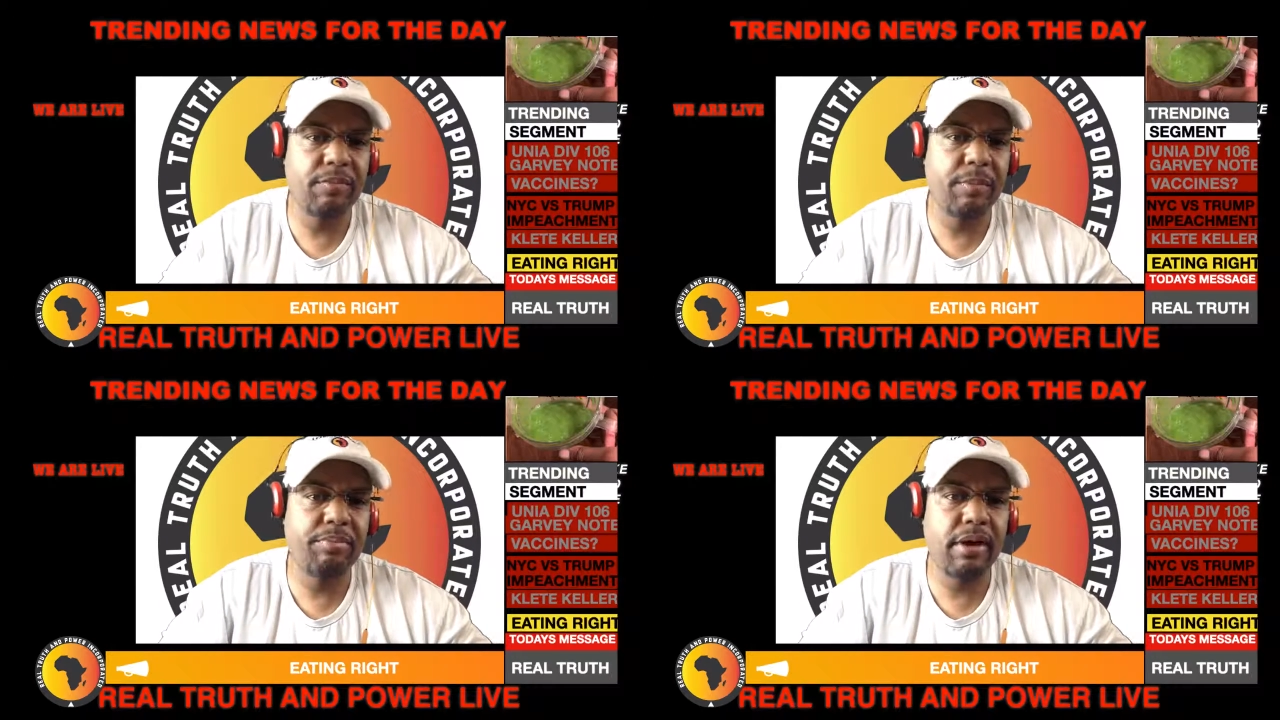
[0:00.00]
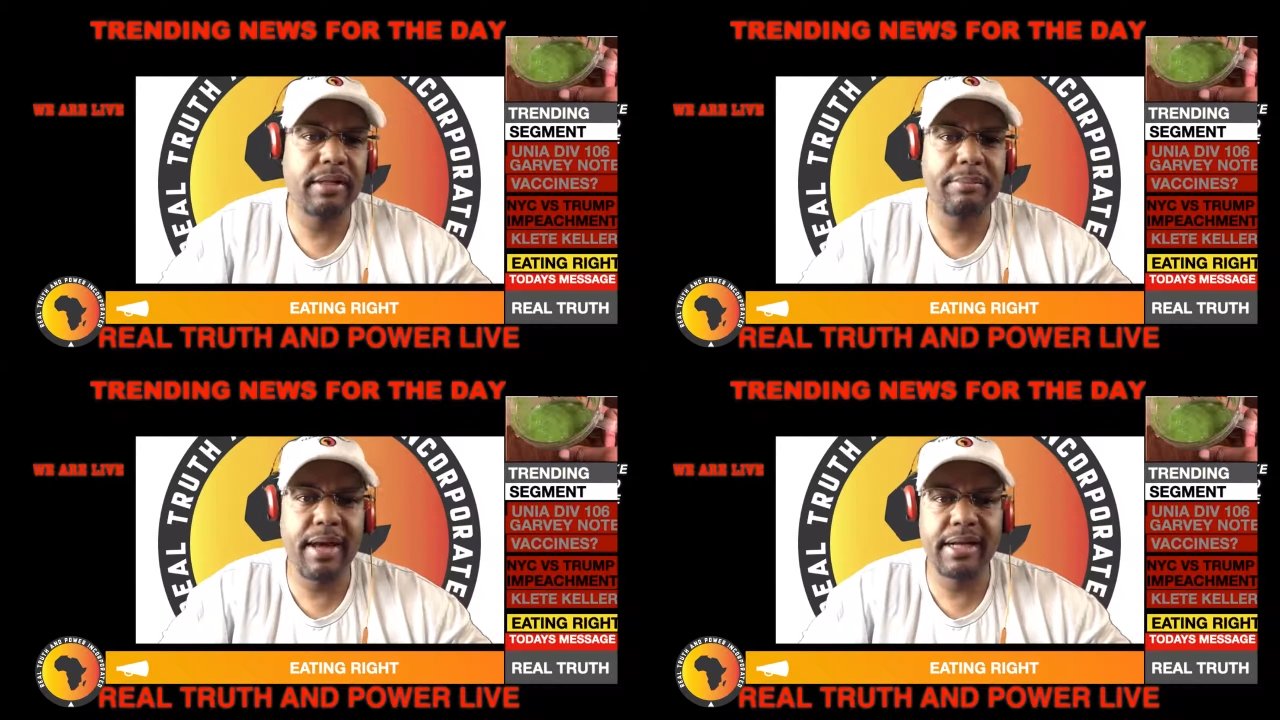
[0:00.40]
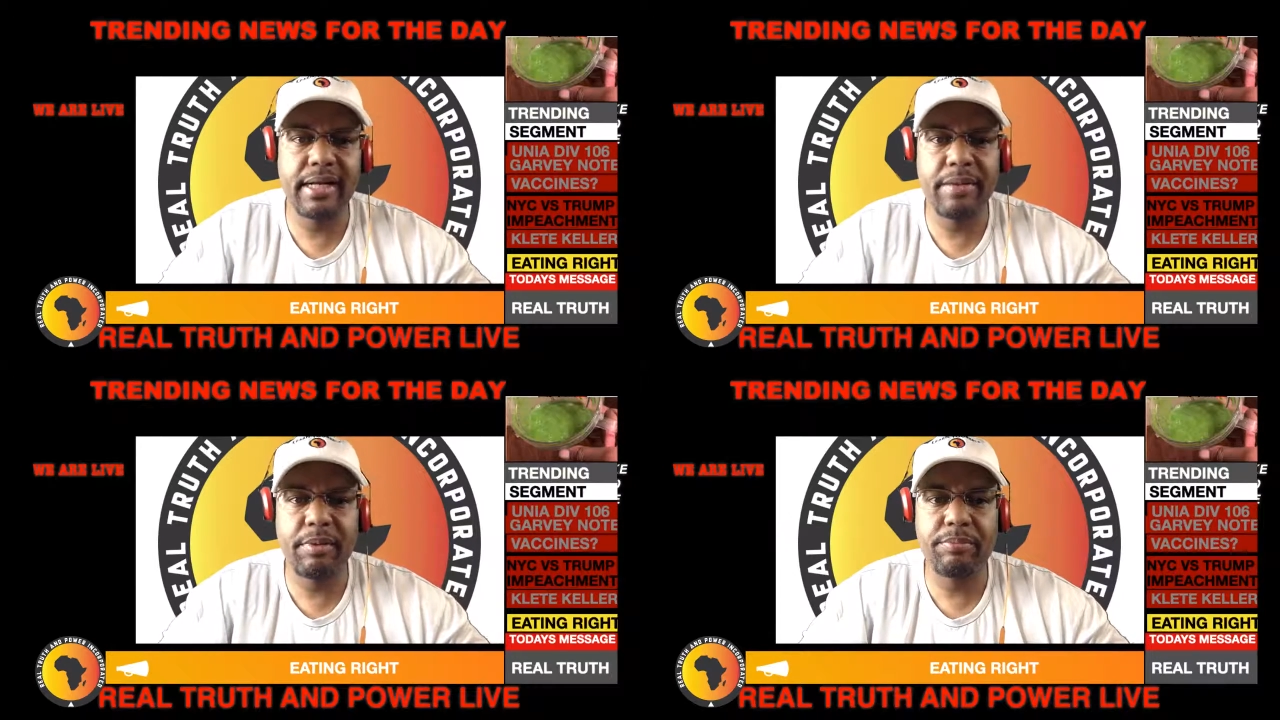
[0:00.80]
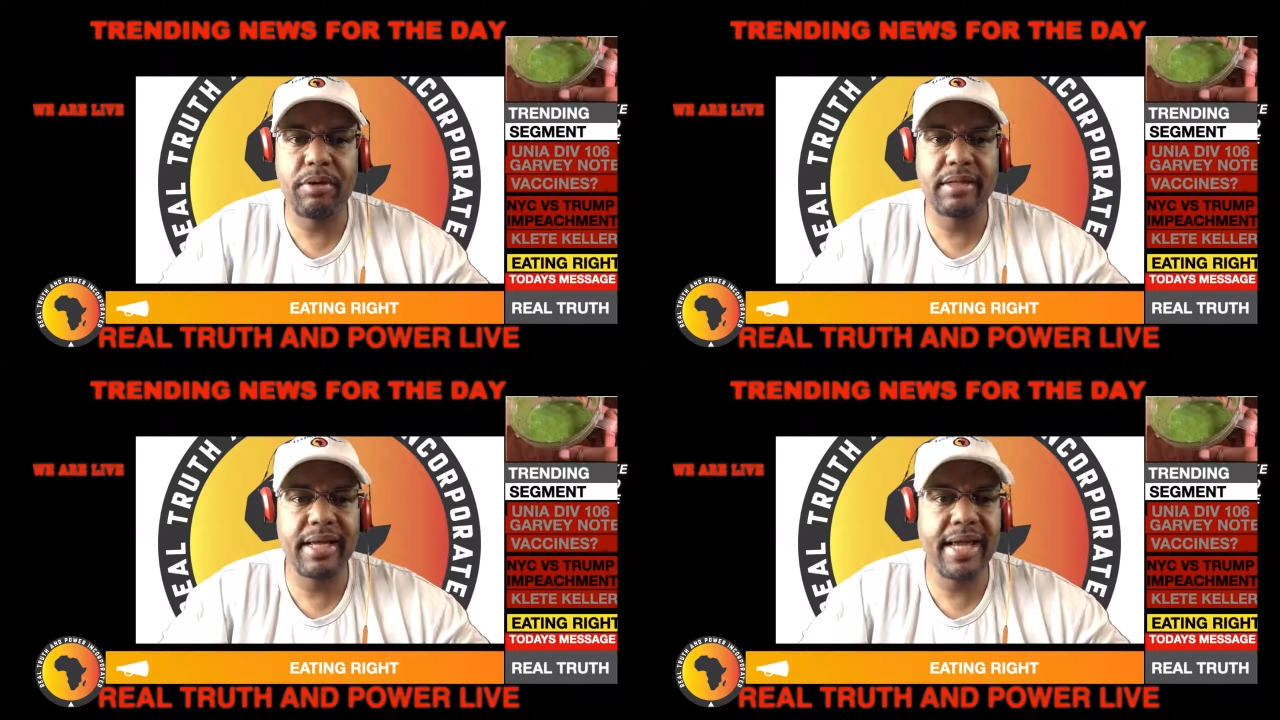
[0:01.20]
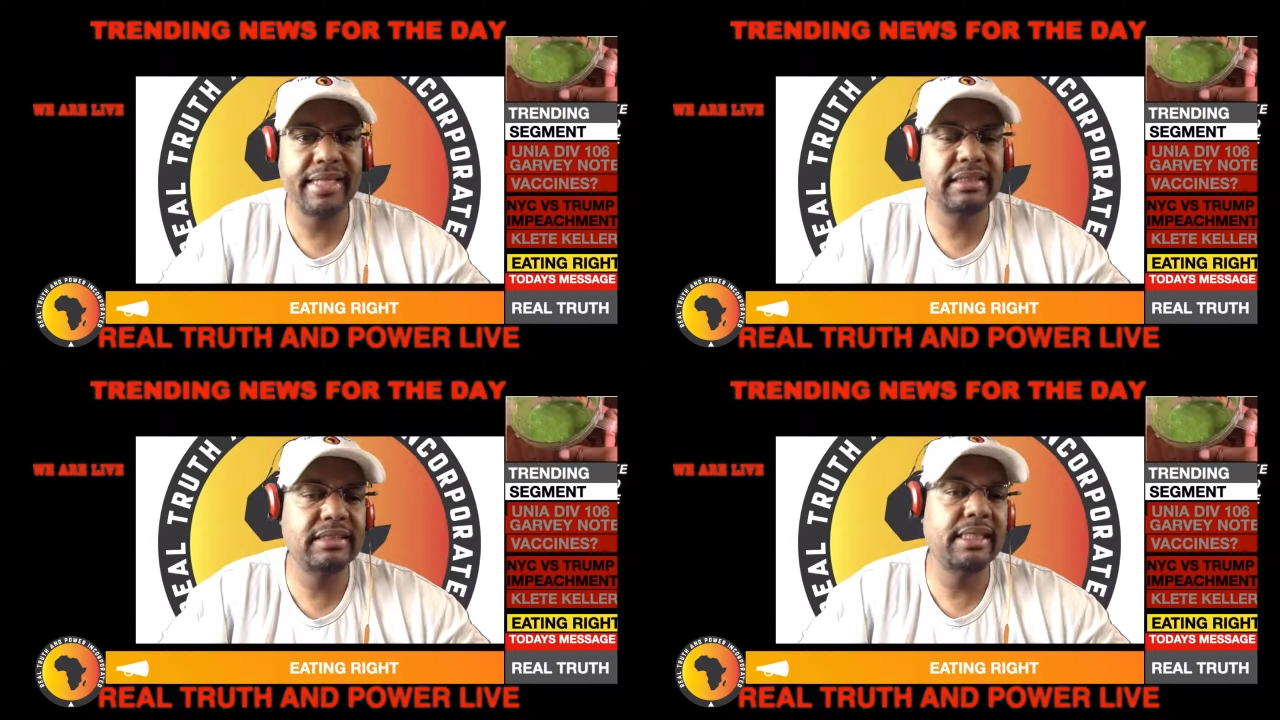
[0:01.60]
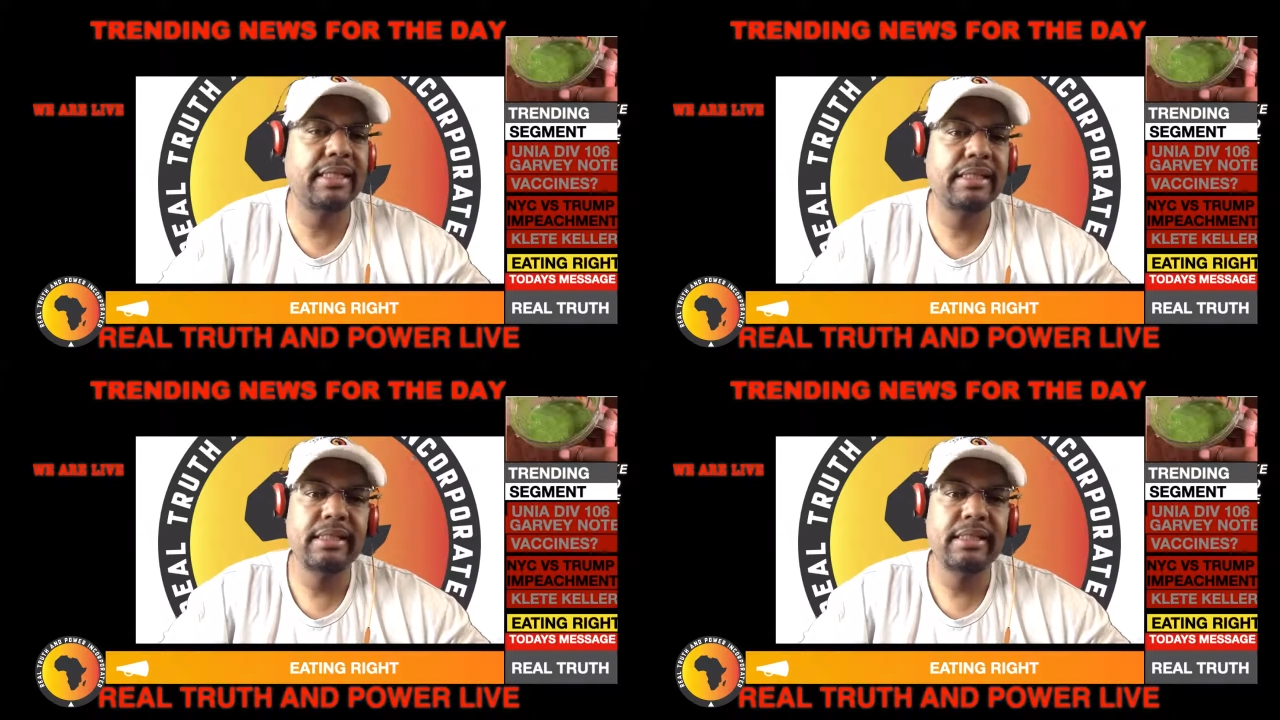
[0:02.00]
a brother by the name of Brother AC.